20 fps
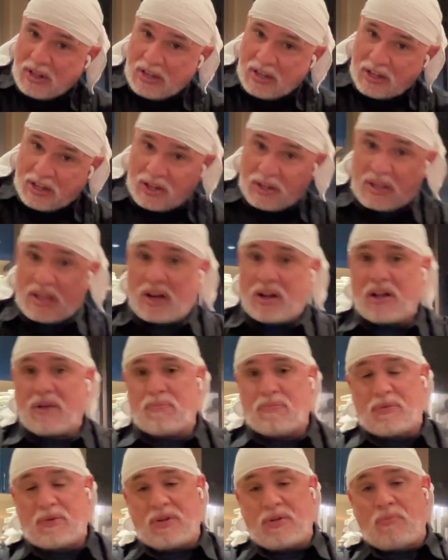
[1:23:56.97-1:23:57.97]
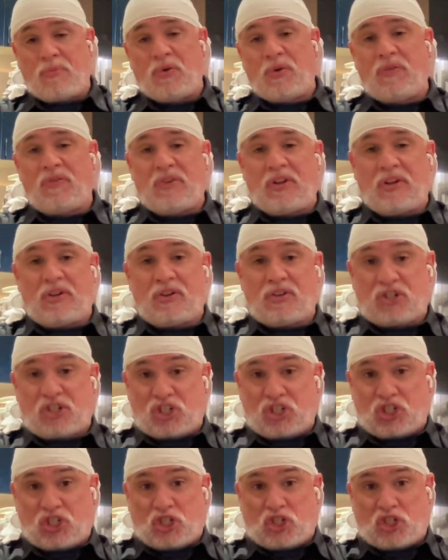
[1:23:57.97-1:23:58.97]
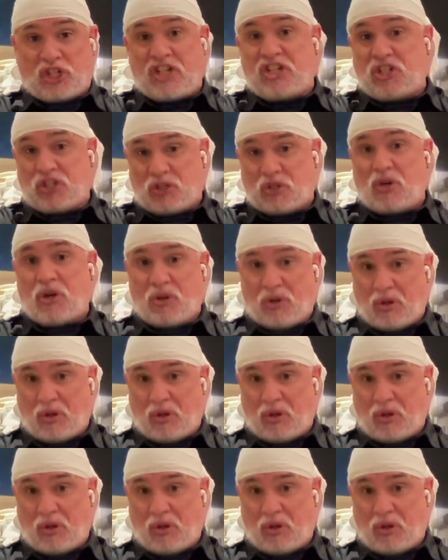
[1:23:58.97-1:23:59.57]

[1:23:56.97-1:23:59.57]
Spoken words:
and you get up, and you move, and it just